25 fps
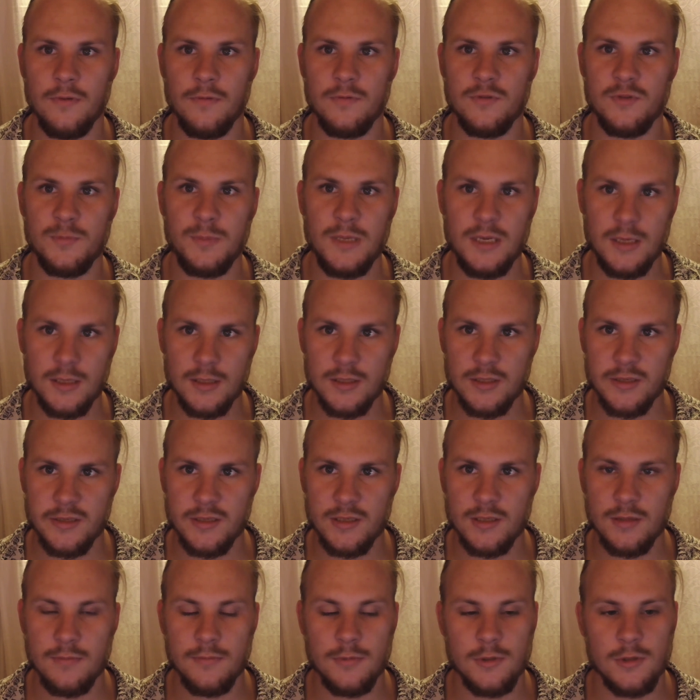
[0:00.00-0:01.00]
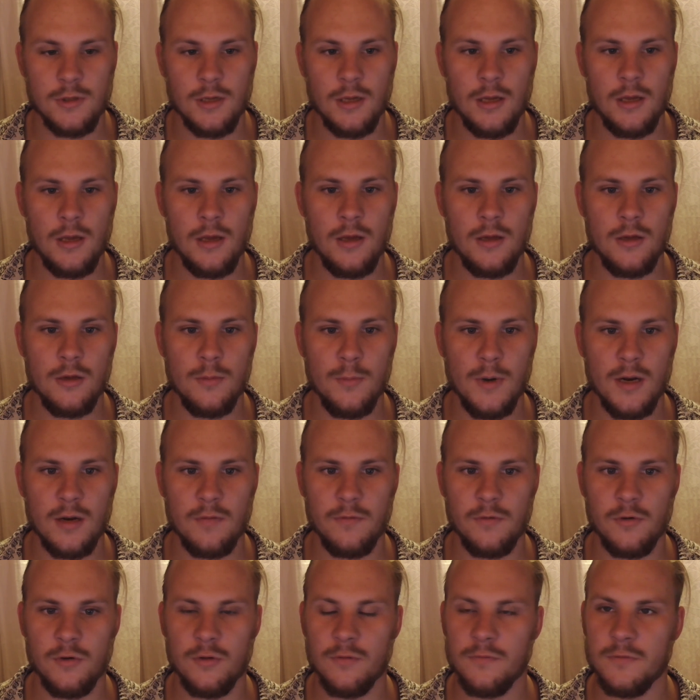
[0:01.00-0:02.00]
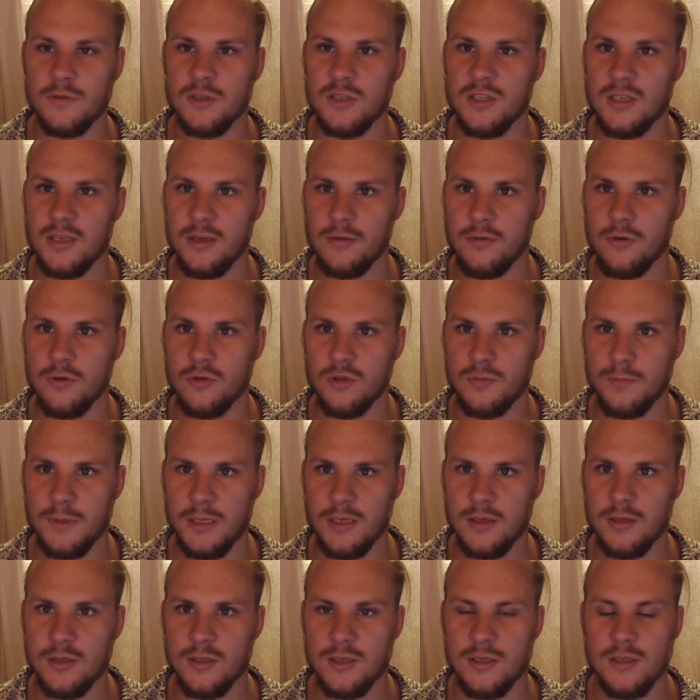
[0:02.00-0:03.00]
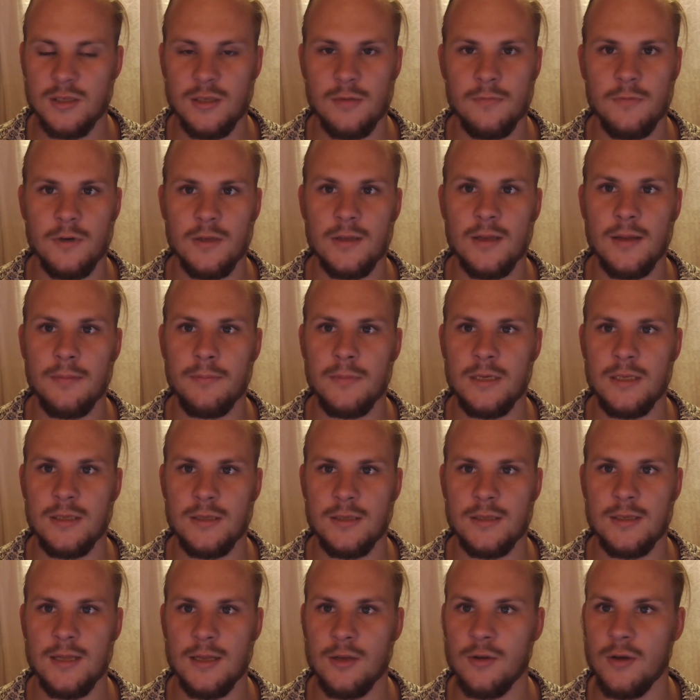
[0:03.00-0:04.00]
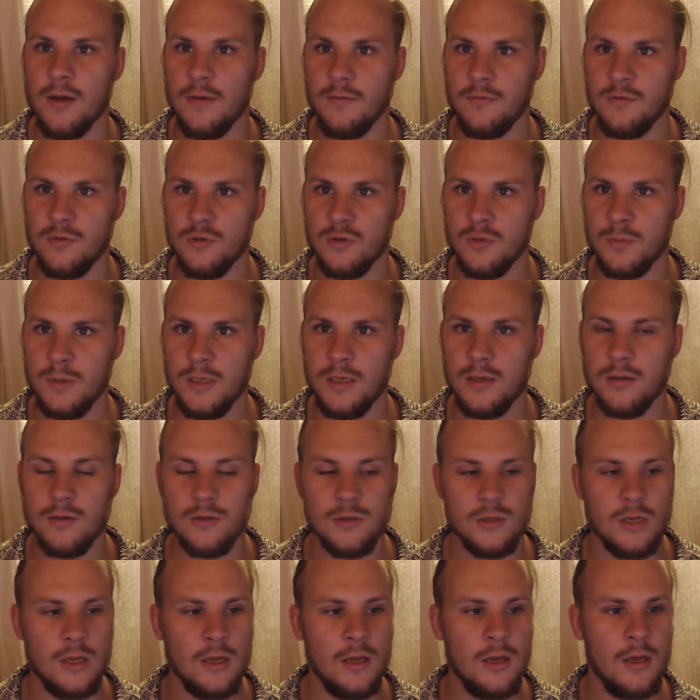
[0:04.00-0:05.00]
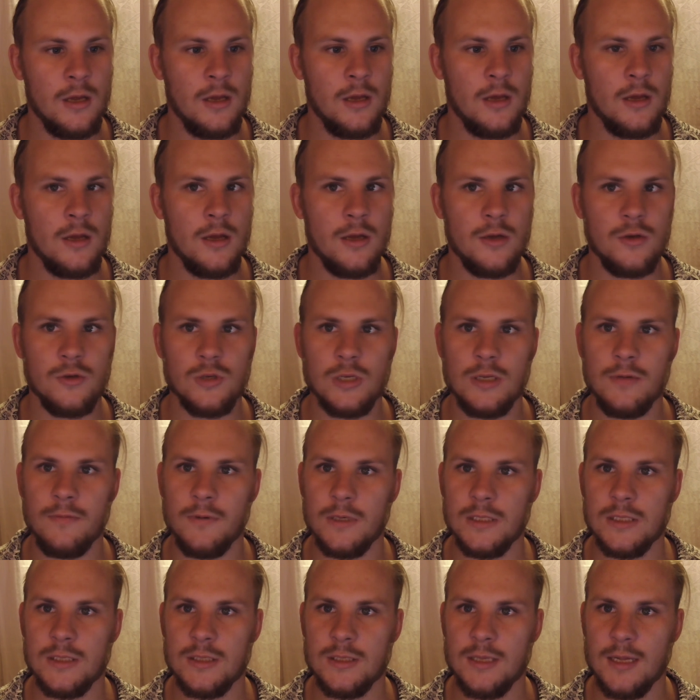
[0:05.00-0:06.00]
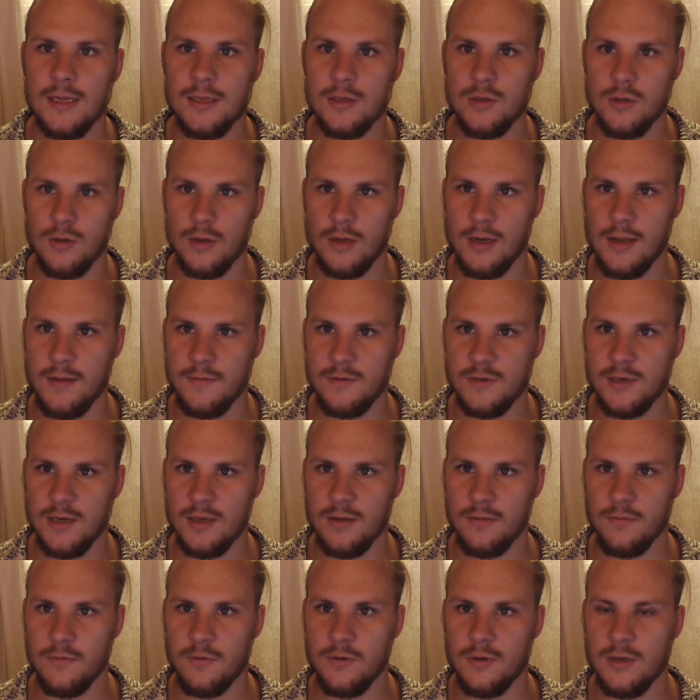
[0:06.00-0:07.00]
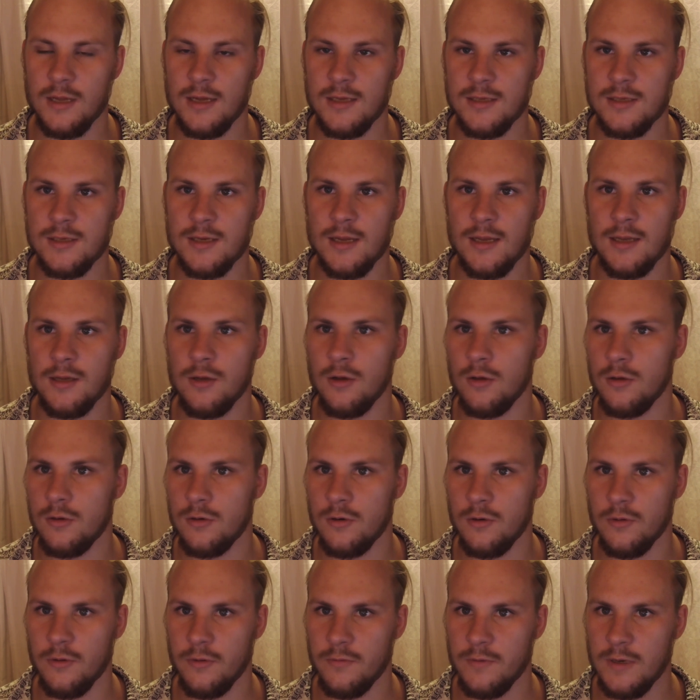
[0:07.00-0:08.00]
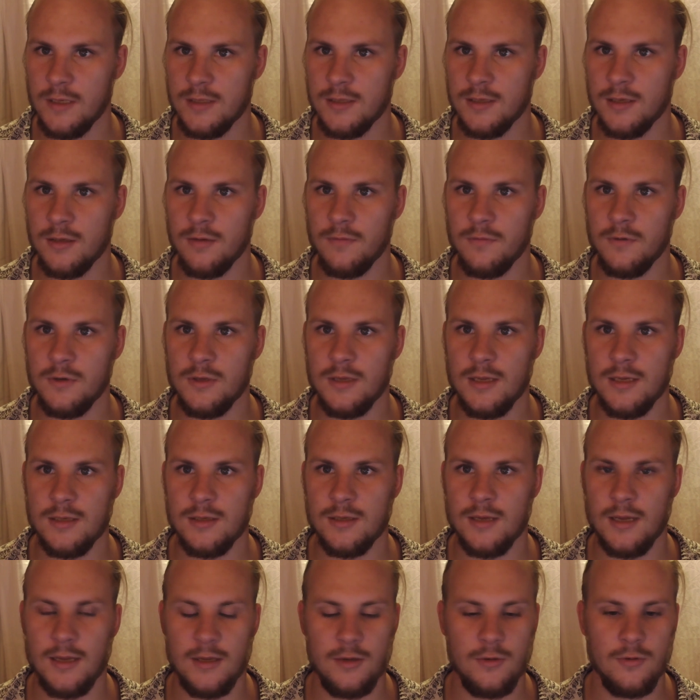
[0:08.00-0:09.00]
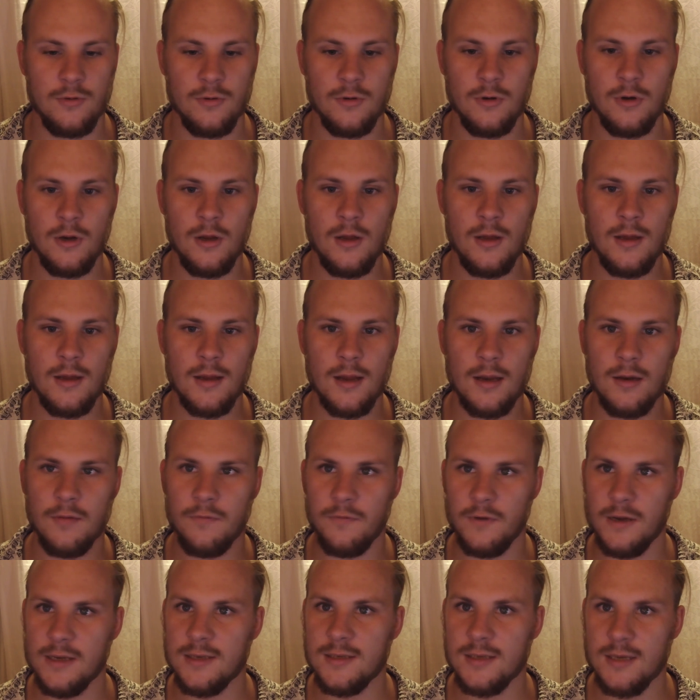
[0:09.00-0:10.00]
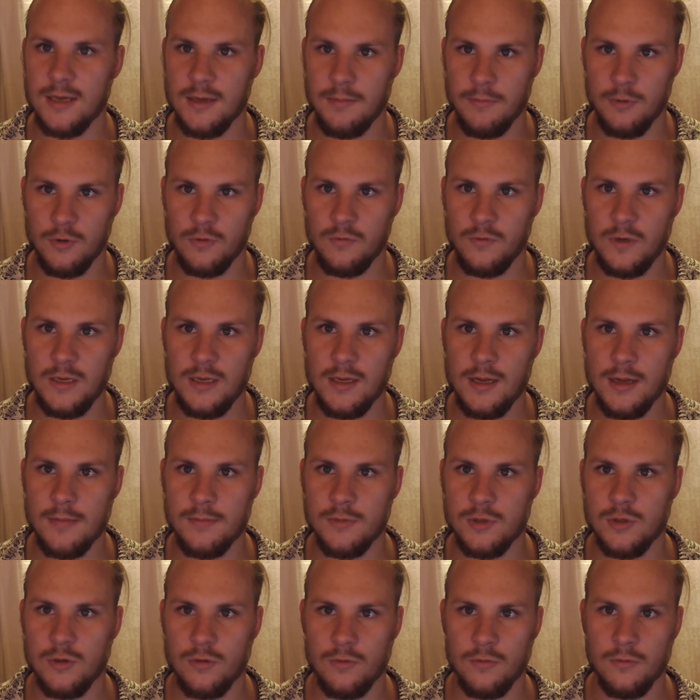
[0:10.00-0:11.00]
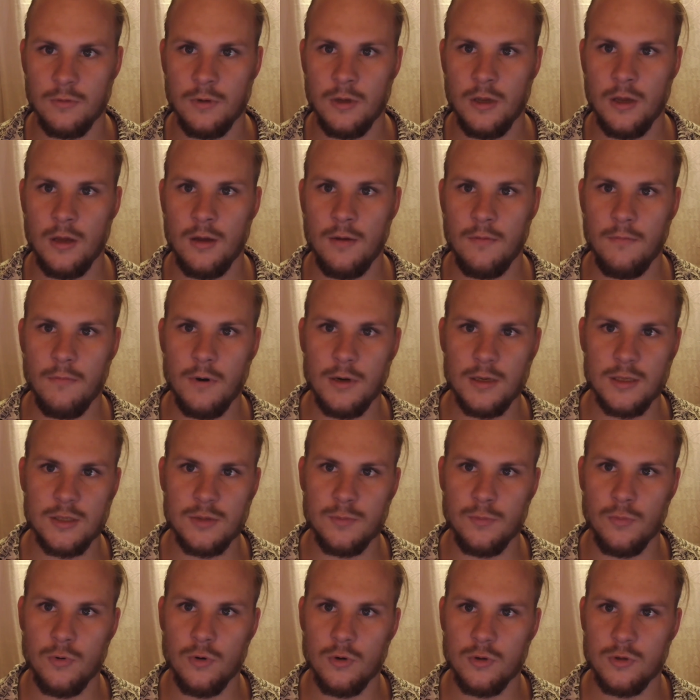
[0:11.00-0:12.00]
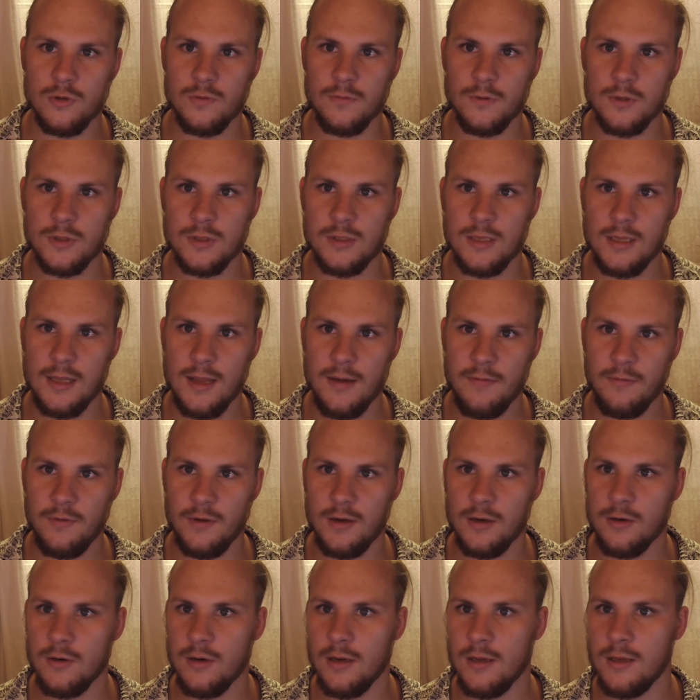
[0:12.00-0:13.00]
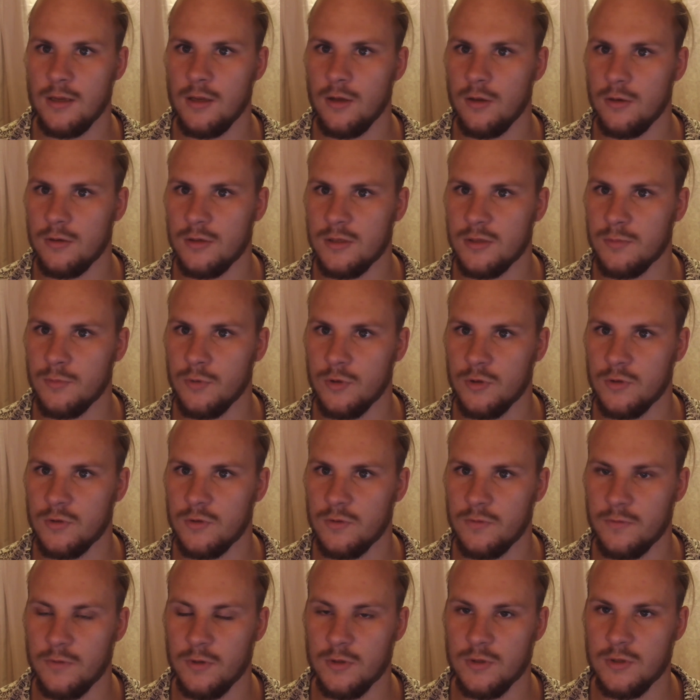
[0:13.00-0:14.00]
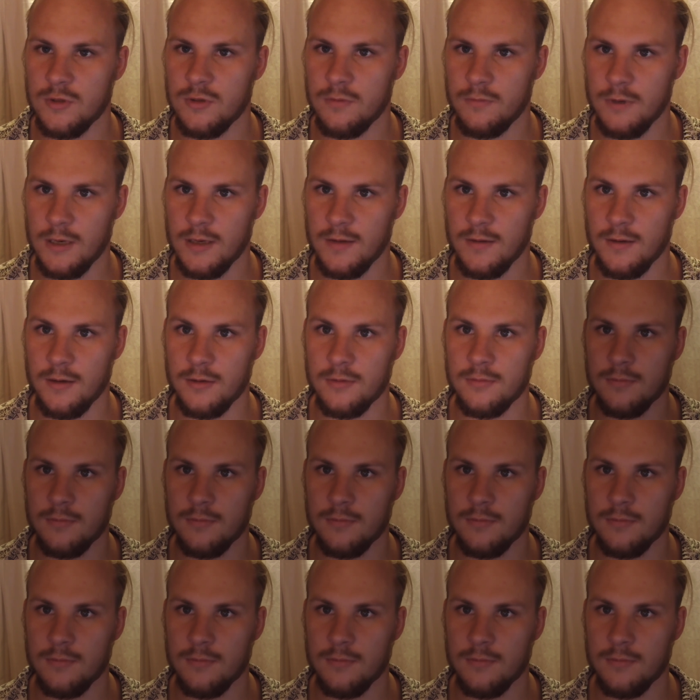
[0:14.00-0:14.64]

with speaker systems. You might have heard of a stereo speaker system. What that means is that you have two speakers. Usually one stands on the left side of your desk and the other on the right side of your desk, and you're kind of facing in between them. So one is more towards the left ear and the other is more towards the right ear.